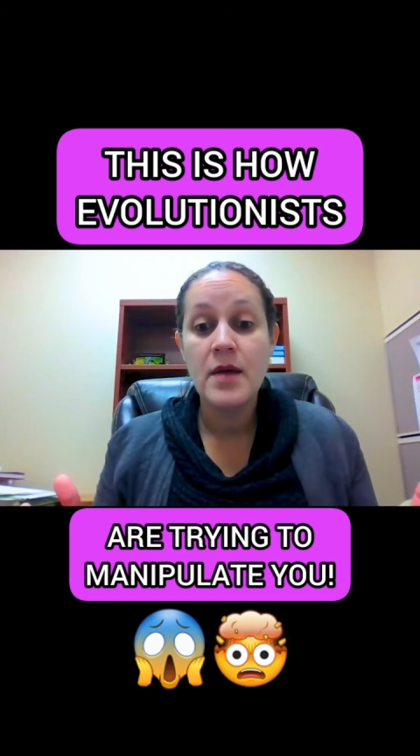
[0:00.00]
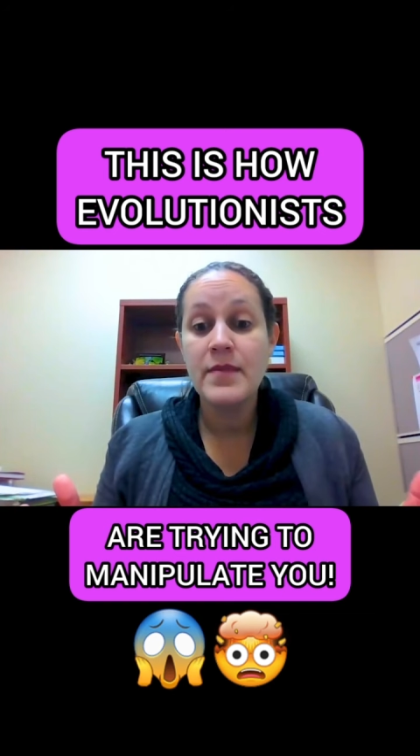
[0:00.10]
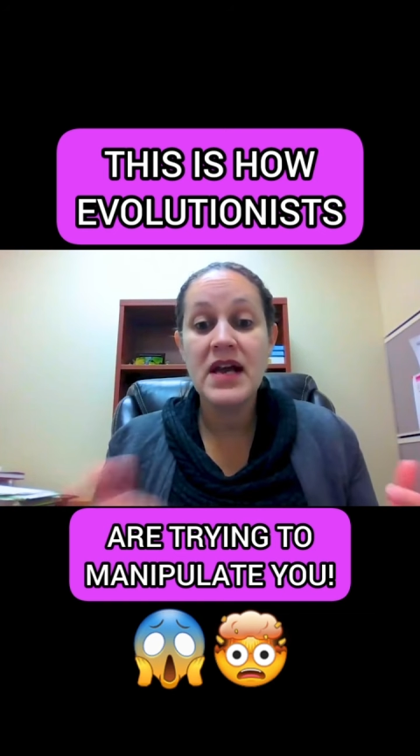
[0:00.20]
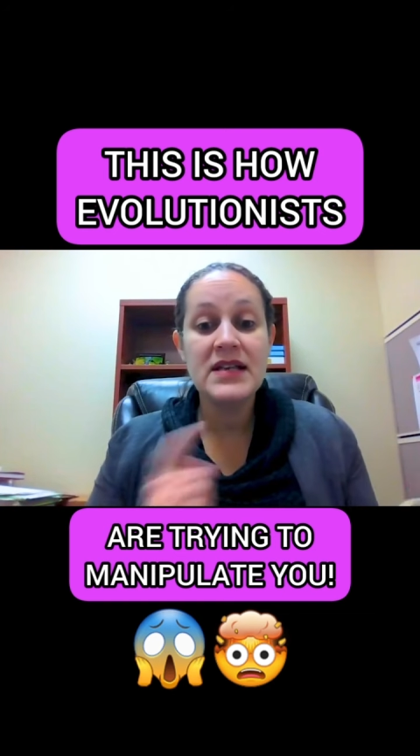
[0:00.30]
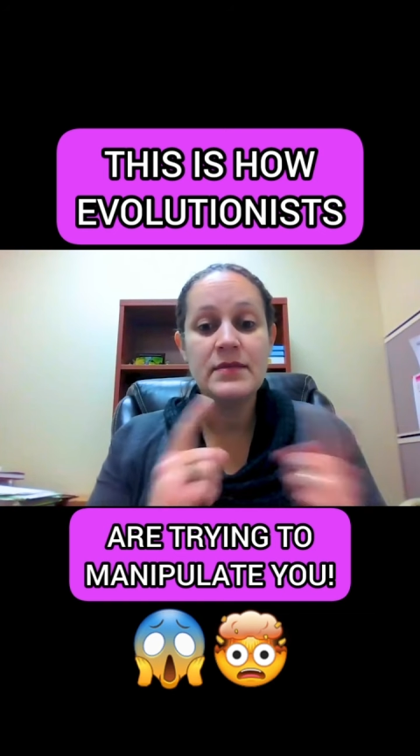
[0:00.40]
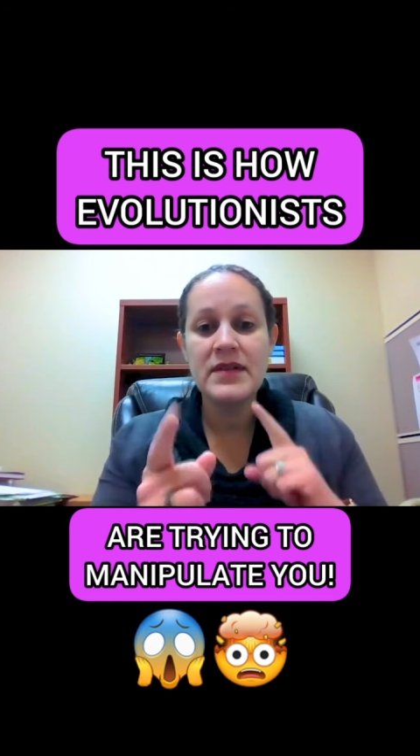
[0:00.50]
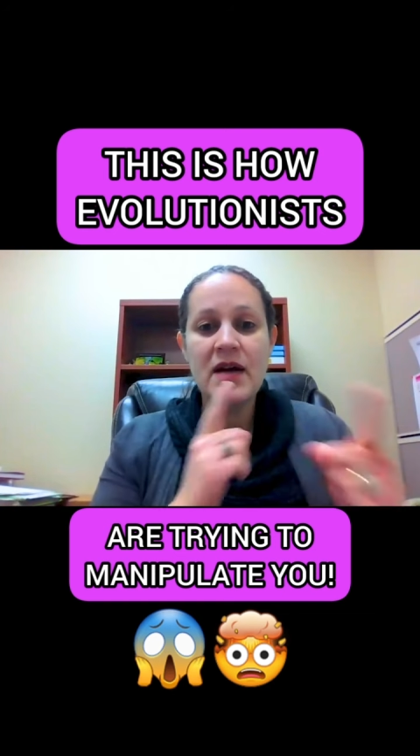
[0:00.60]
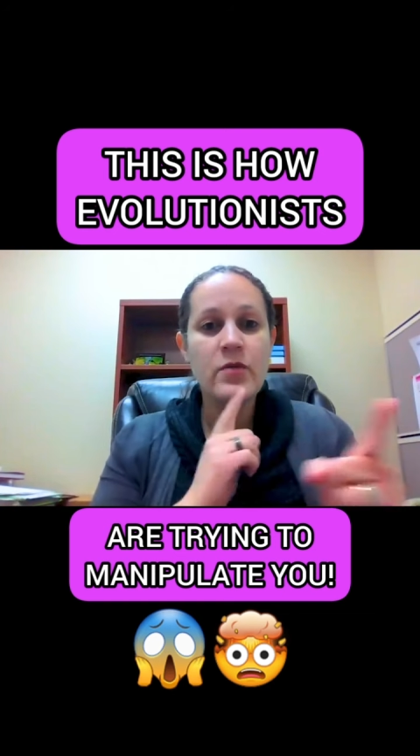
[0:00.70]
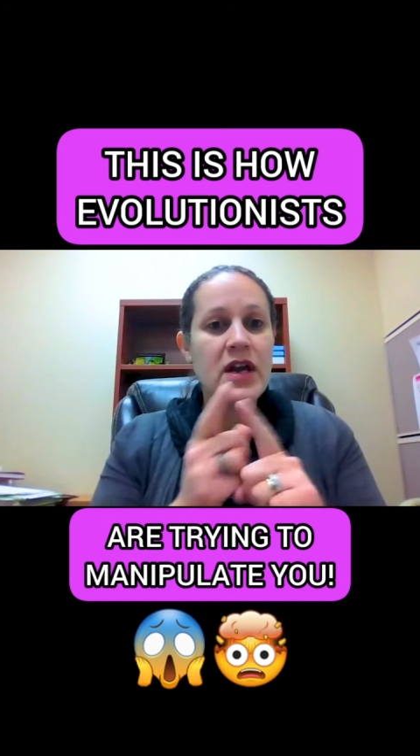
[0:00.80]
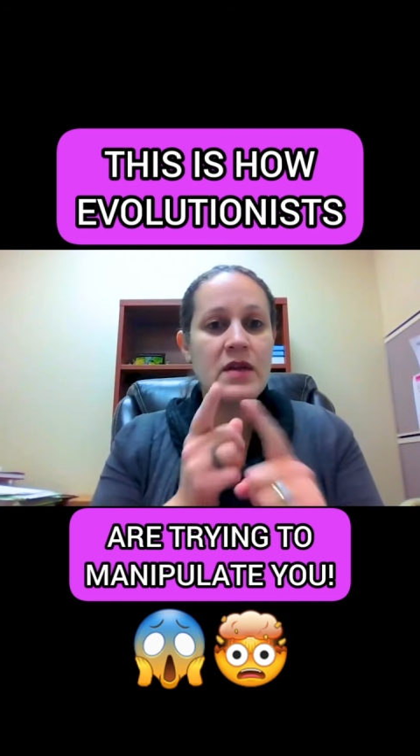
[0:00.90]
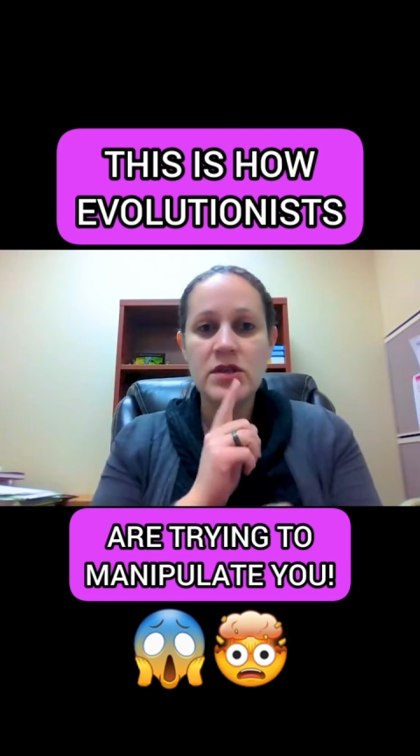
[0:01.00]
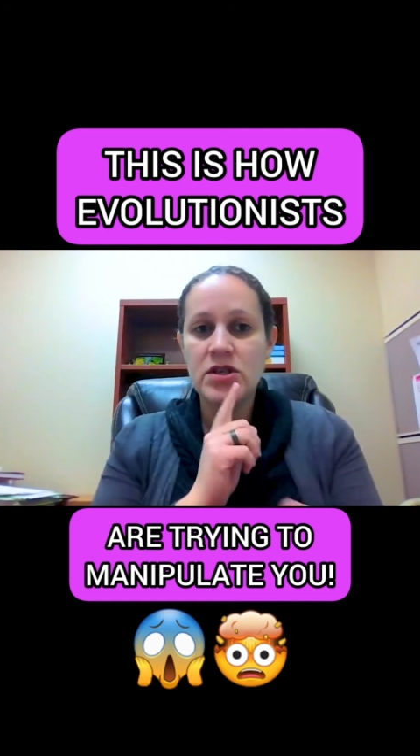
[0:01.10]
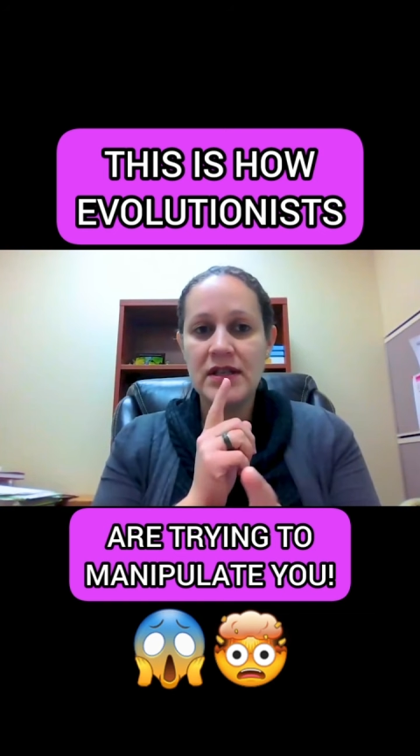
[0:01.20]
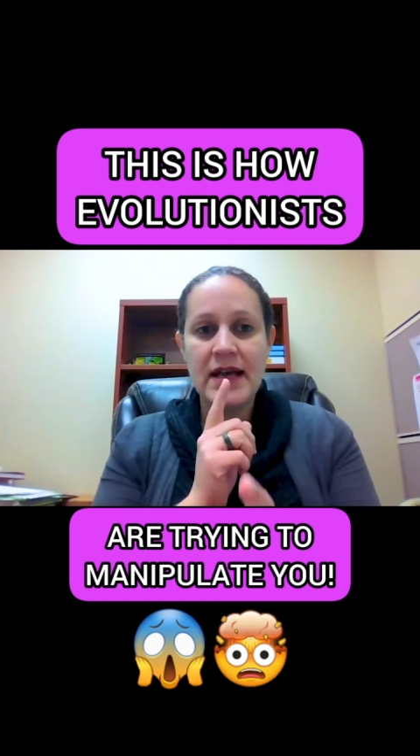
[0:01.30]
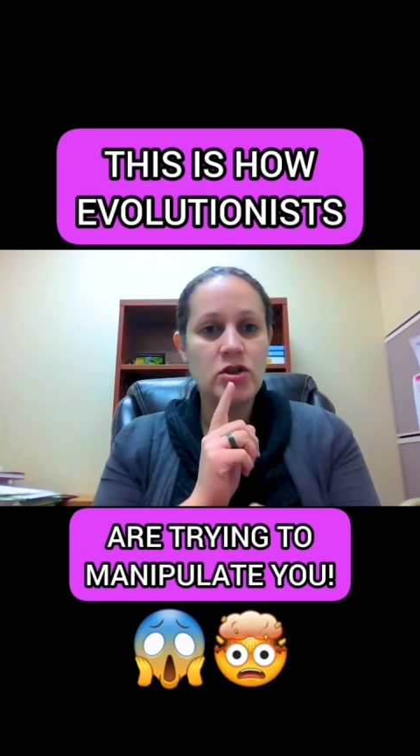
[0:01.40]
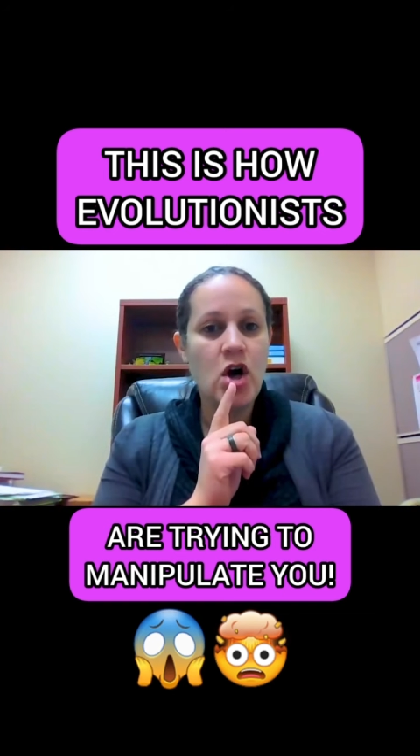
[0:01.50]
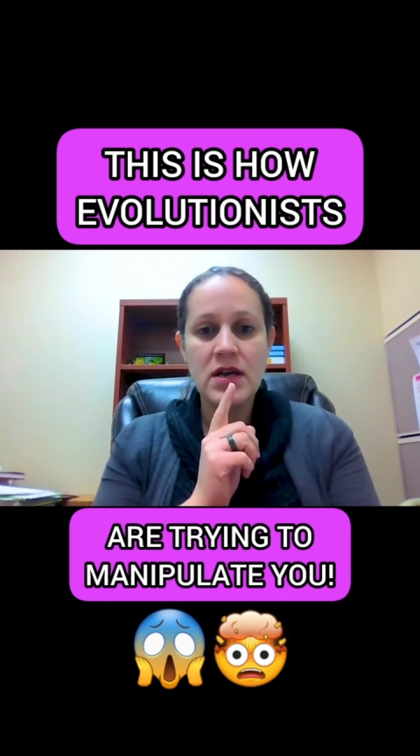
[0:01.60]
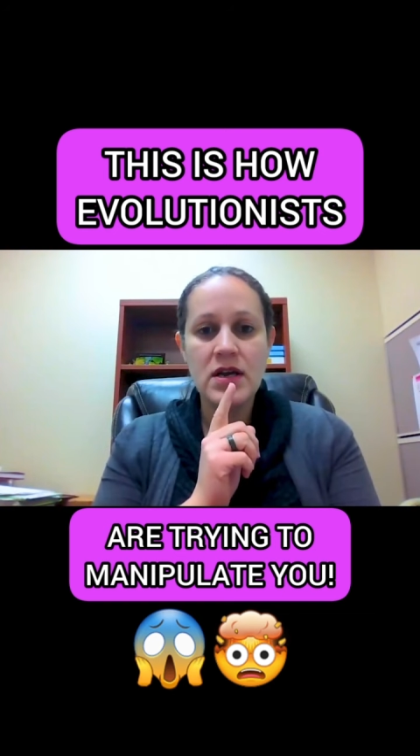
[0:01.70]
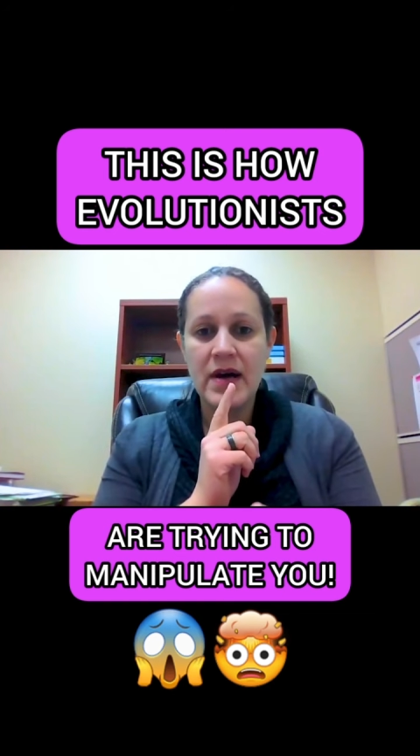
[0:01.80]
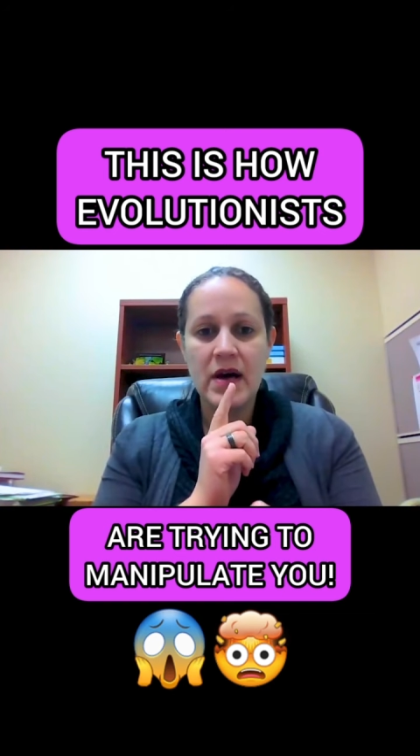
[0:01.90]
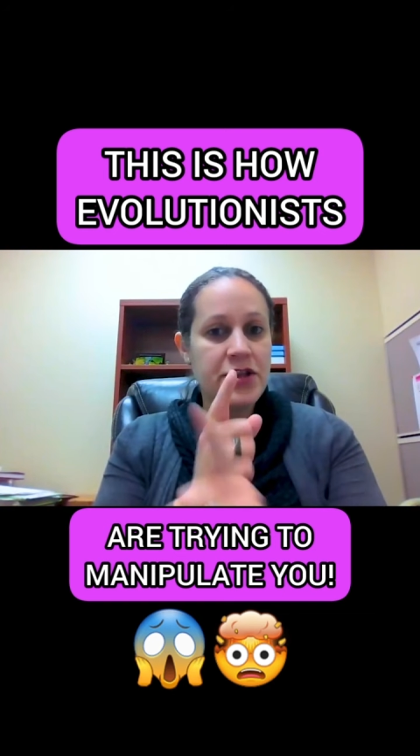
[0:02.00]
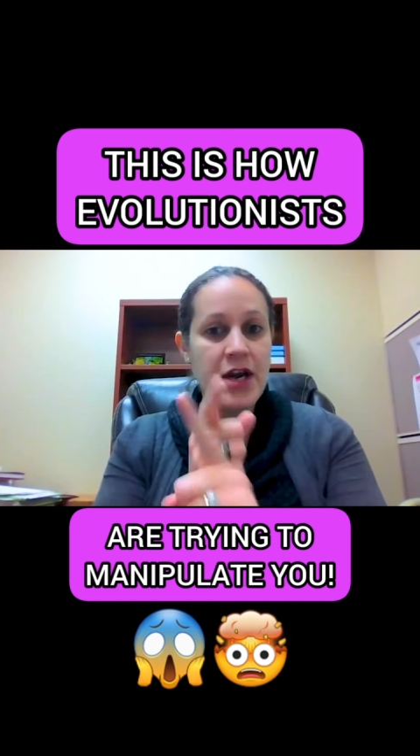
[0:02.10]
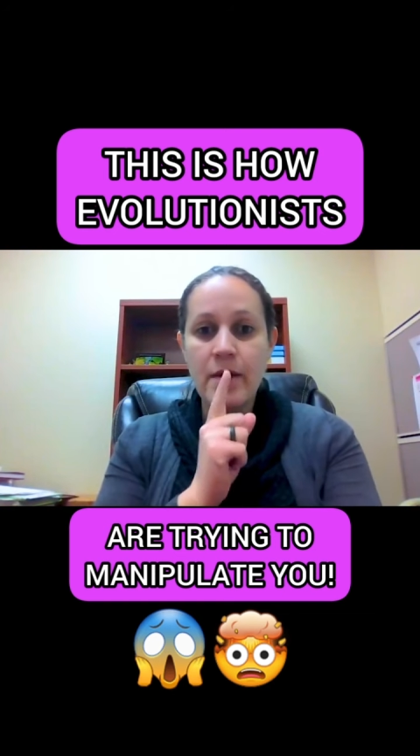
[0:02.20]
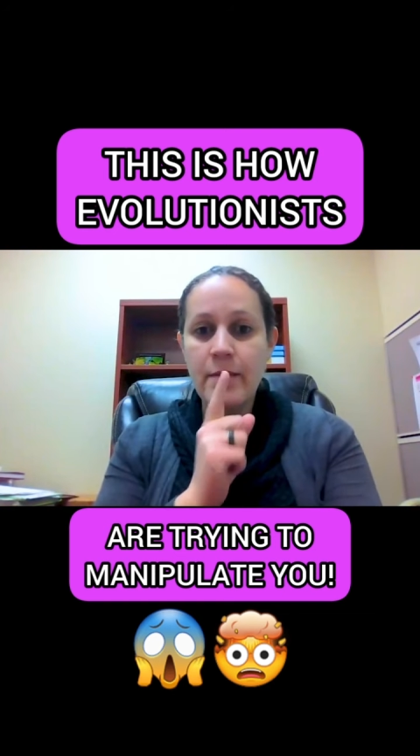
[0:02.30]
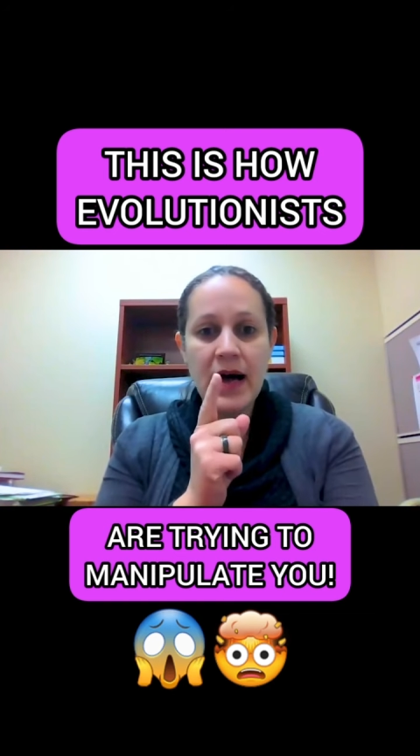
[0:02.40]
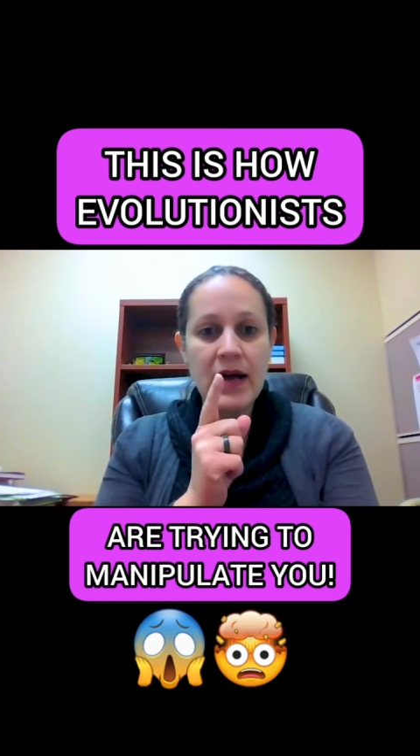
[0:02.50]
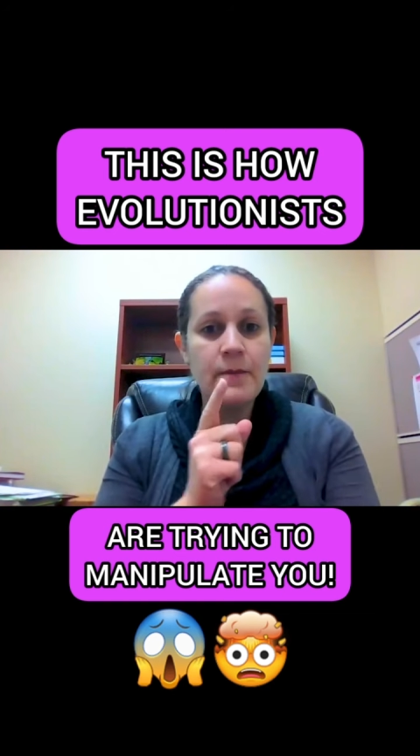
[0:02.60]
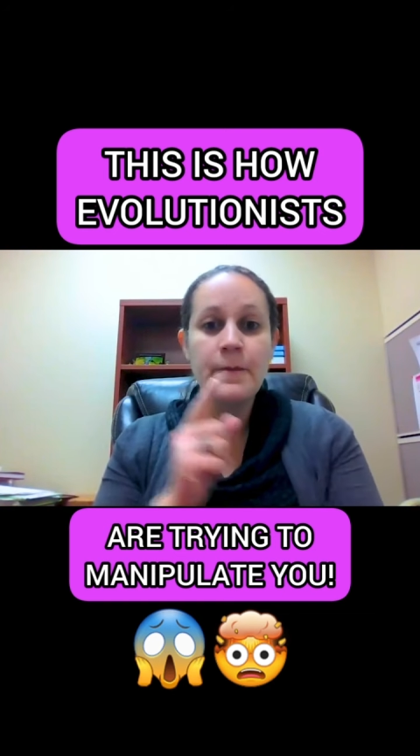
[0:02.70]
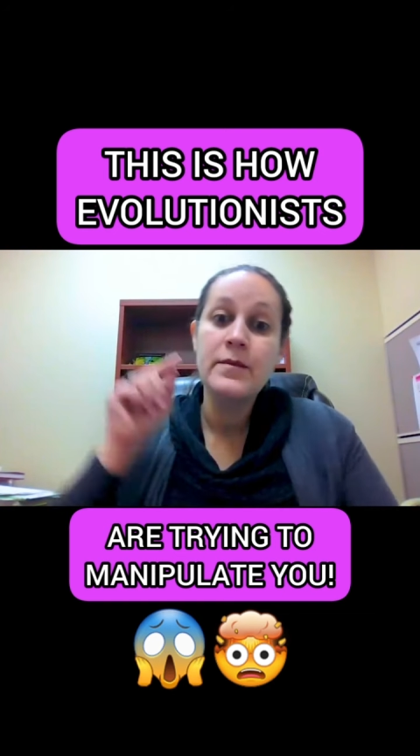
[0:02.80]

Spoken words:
Because sometimes we can be just like talking about theropod,